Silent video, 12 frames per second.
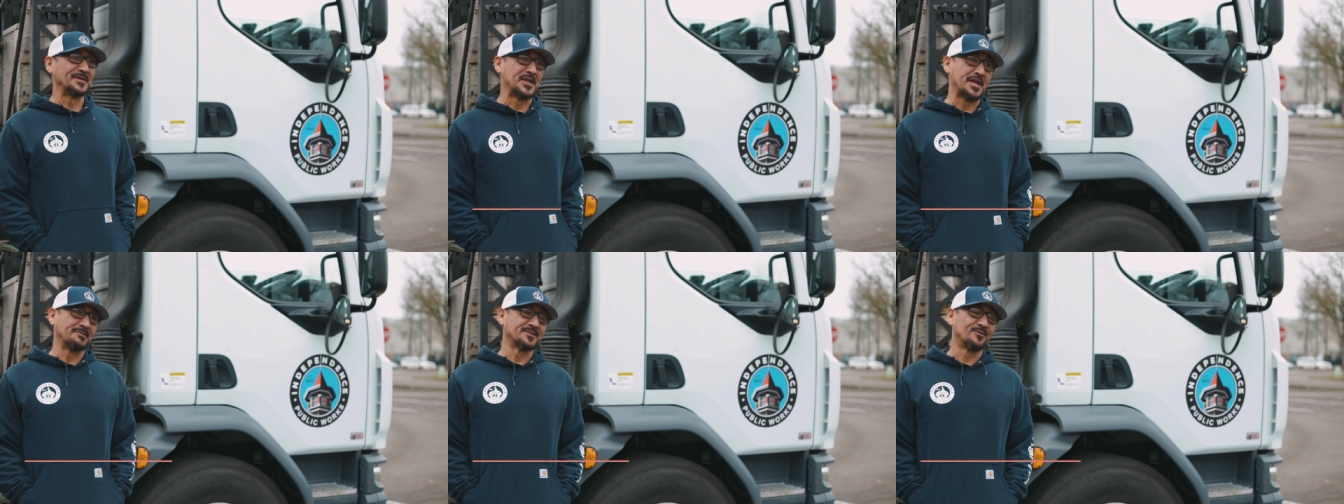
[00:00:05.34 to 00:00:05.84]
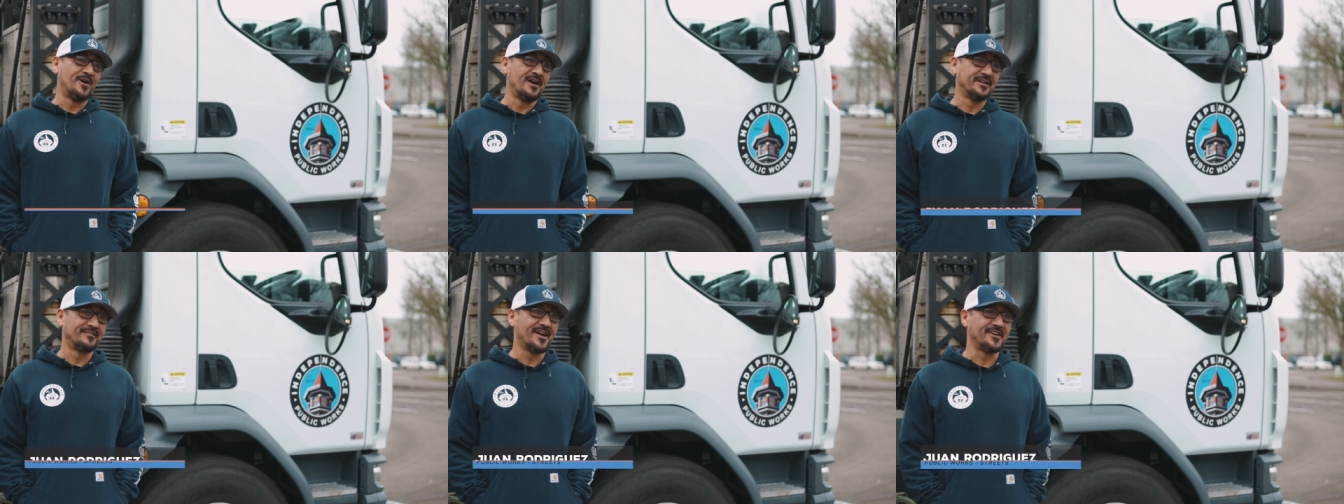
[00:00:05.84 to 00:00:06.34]
My name is
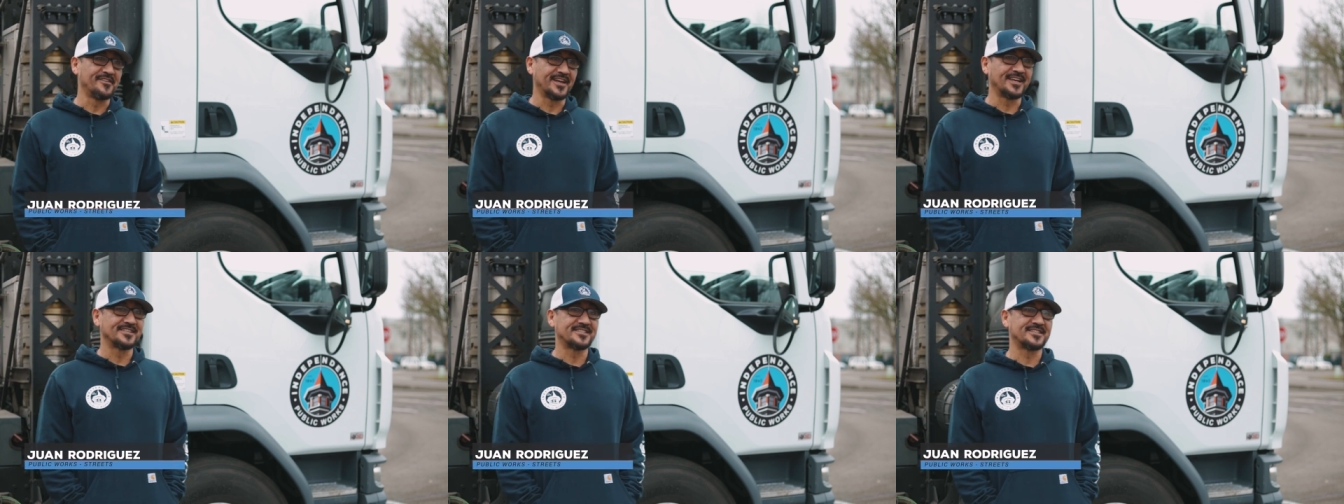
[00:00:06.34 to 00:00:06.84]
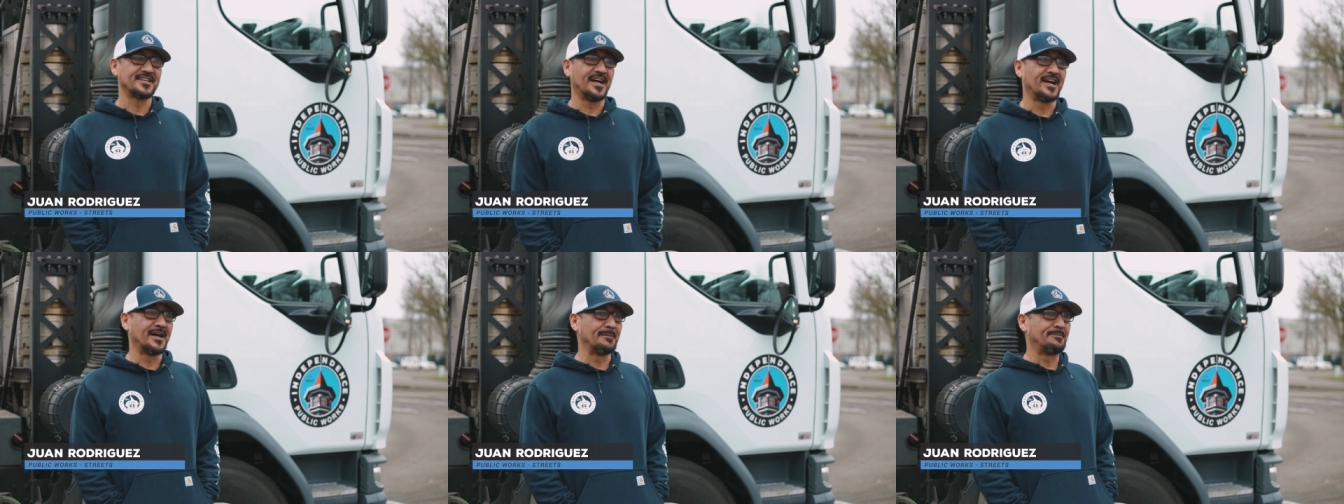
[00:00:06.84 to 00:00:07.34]
Juan Rodriguez,
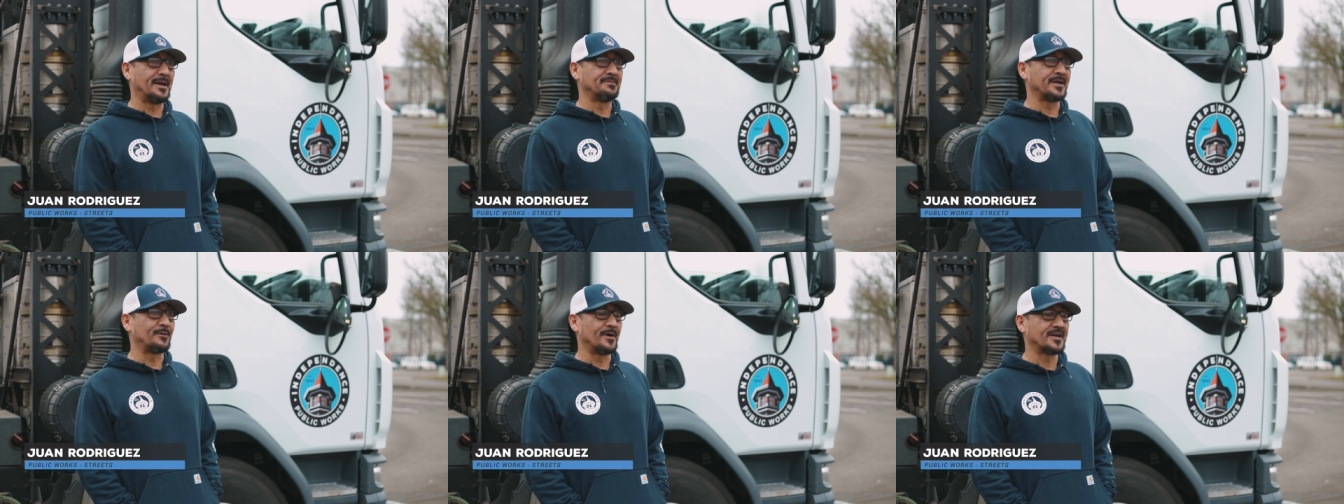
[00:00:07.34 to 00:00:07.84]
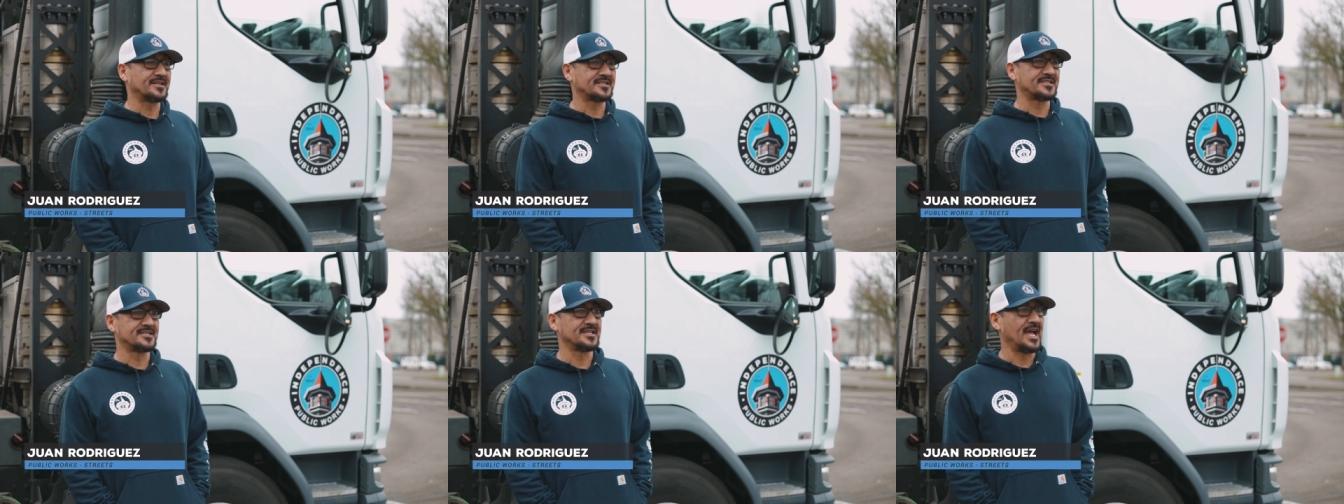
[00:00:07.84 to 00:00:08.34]
uh, Public
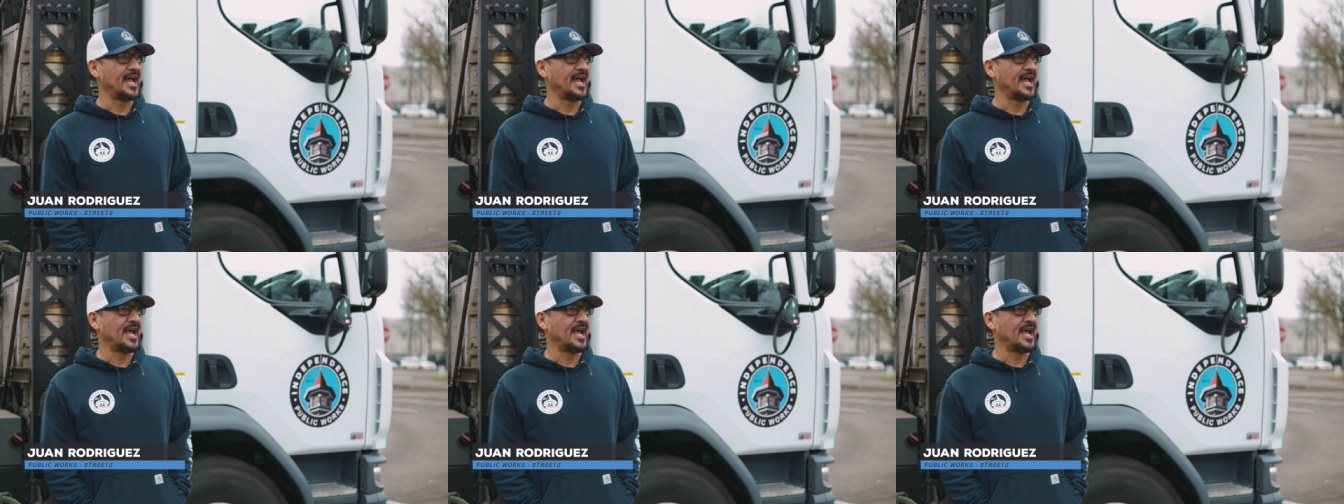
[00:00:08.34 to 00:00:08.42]
Works